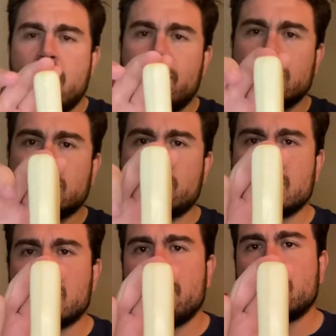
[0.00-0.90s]
This is what's
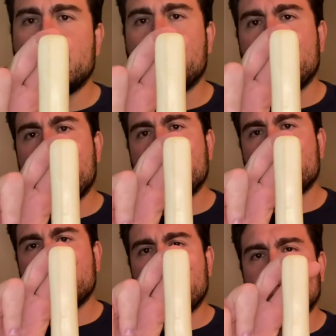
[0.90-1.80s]
left of the bar after
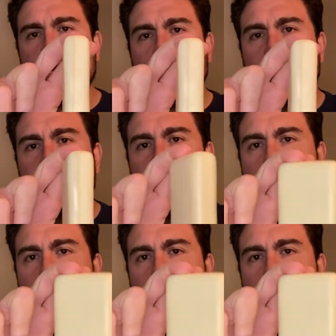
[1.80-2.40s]
5 days.